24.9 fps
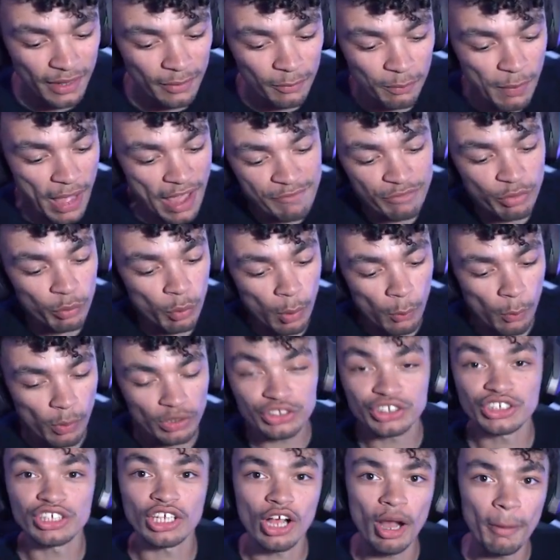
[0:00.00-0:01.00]
everyone
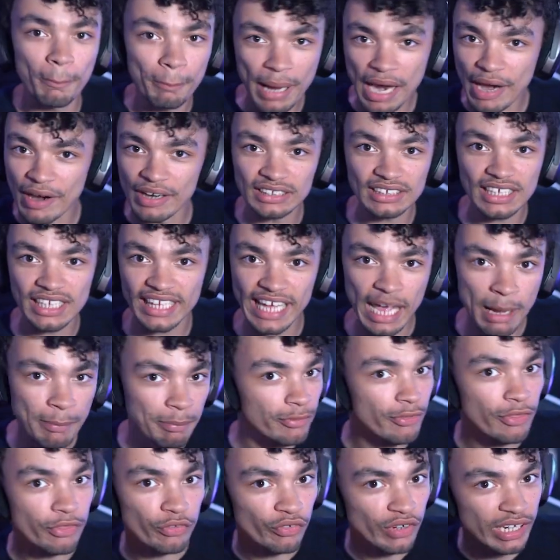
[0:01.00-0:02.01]
wants to compare it to the
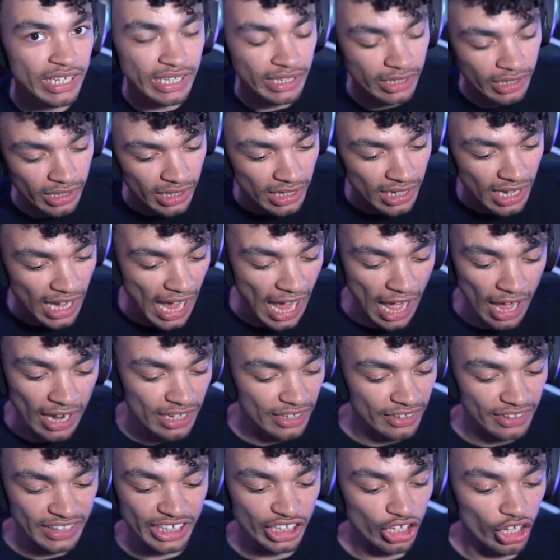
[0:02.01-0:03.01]
M3
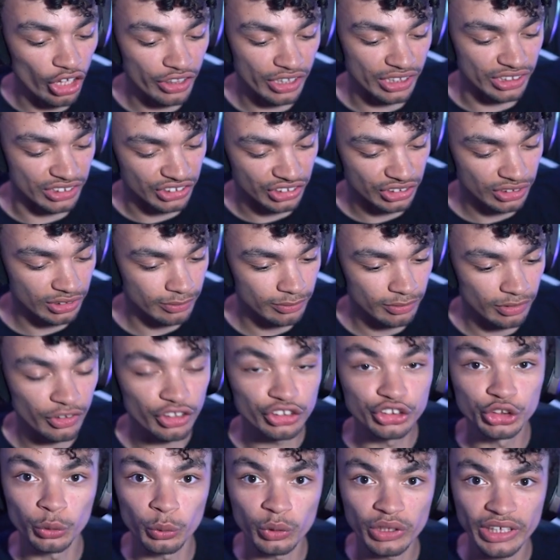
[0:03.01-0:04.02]
and the others, and the
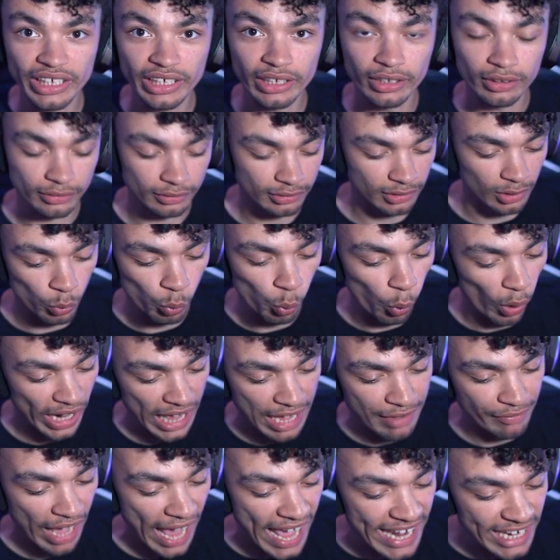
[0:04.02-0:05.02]
Giulia, and
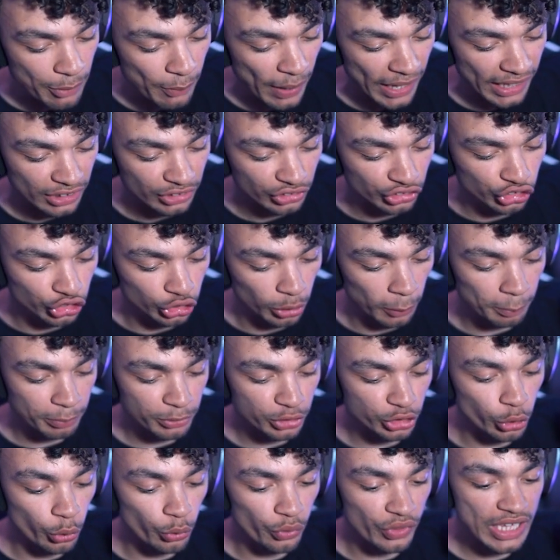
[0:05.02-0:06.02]
whatever. Anyway, jump
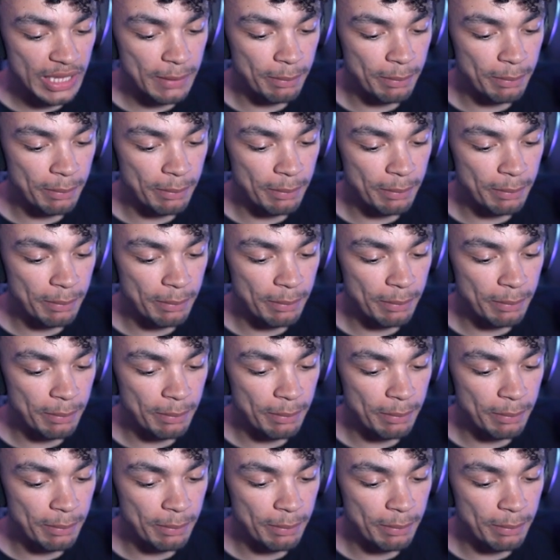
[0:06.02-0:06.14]
to the